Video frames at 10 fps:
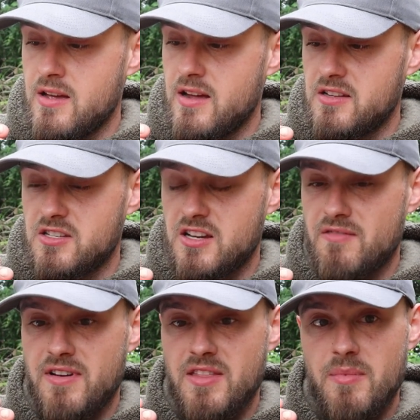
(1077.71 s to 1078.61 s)
and it's
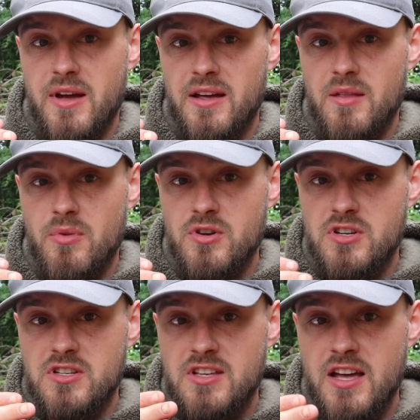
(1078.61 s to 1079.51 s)
come around the back of the bush,
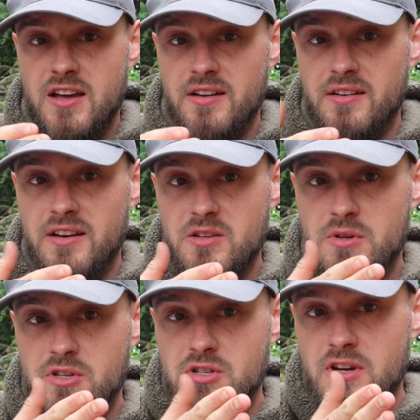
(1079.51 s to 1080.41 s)
it's turned and it's
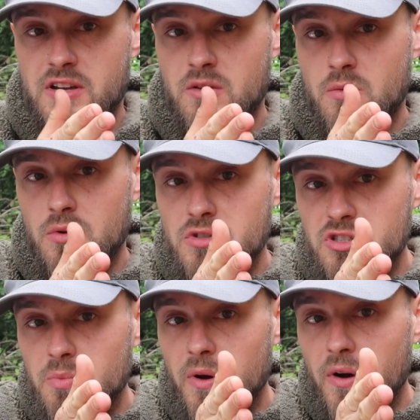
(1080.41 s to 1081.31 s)
went straight towards the
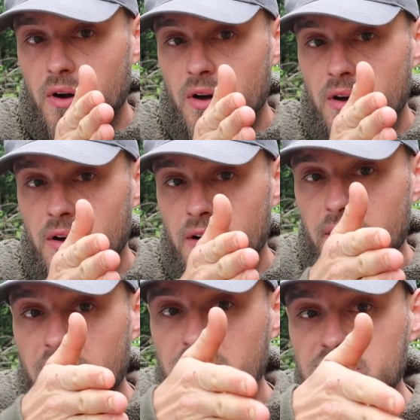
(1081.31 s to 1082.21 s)
spot,
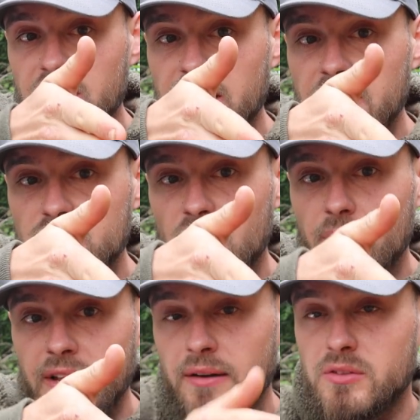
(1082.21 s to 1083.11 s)
and then I've seen it
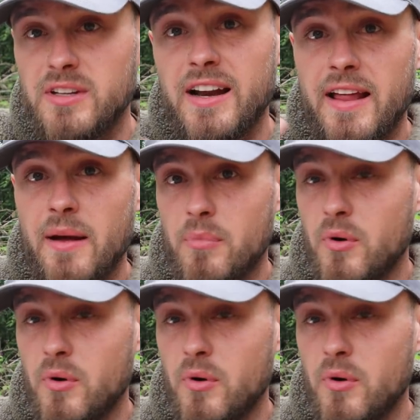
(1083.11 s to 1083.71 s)
drop down. At that